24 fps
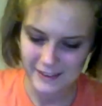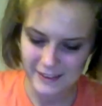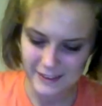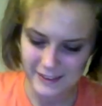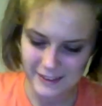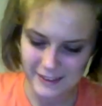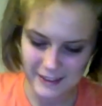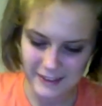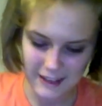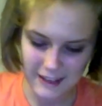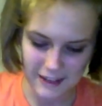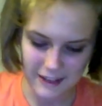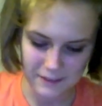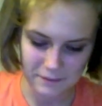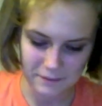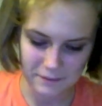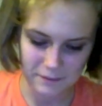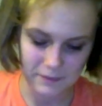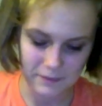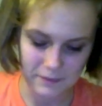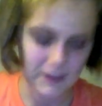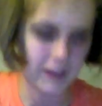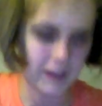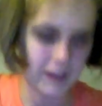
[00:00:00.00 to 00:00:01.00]
Yeah,
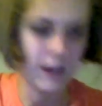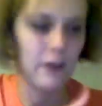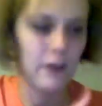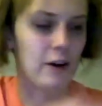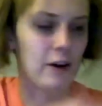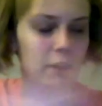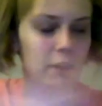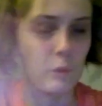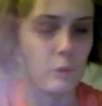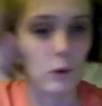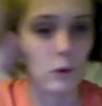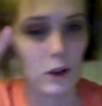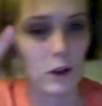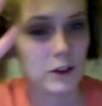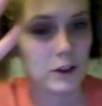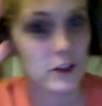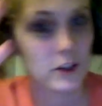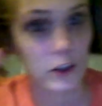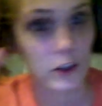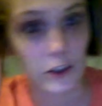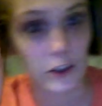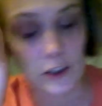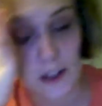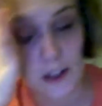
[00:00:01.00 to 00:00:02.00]
and Harriet
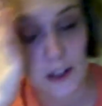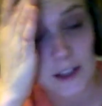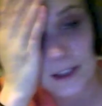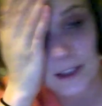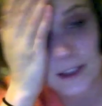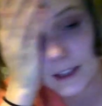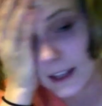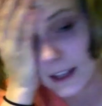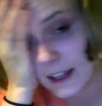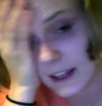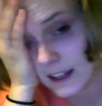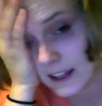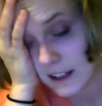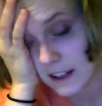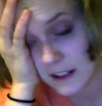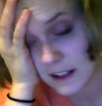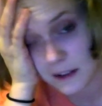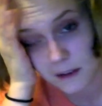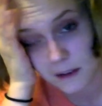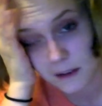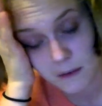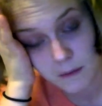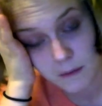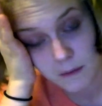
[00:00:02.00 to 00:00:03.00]
Walter just, like,
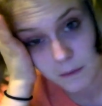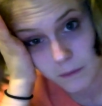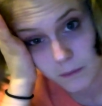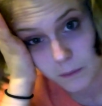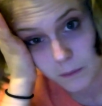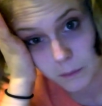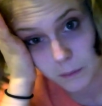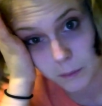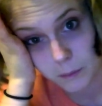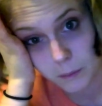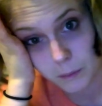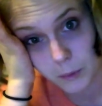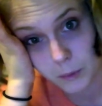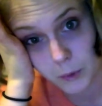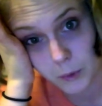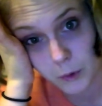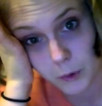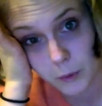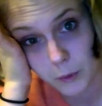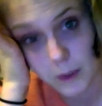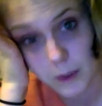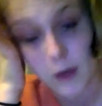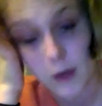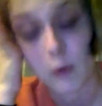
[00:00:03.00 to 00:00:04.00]
blew
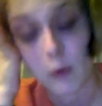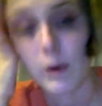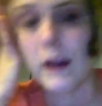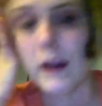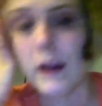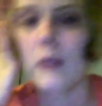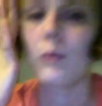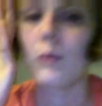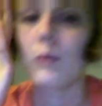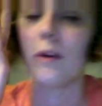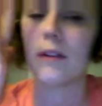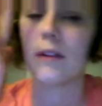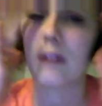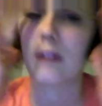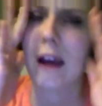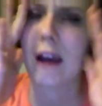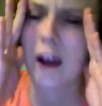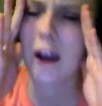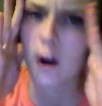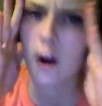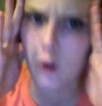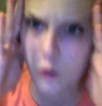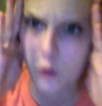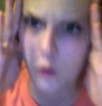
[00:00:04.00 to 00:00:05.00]
me away with
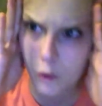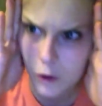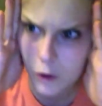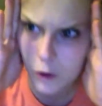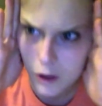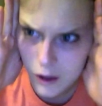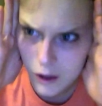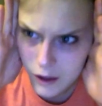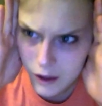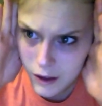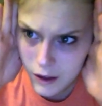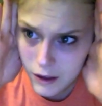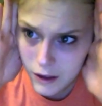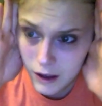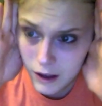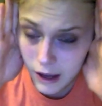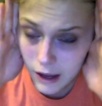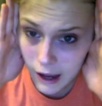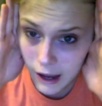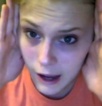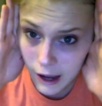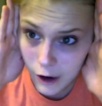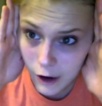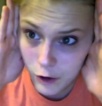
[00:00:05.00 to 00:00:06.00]
how,
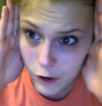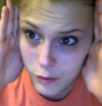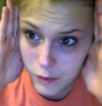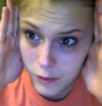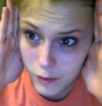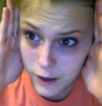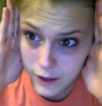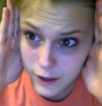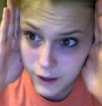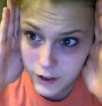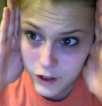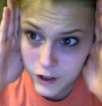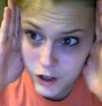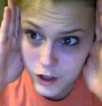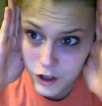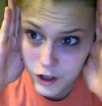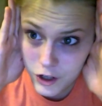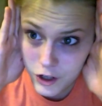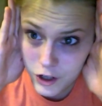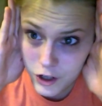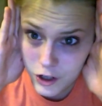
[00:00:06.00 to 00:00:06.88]
how much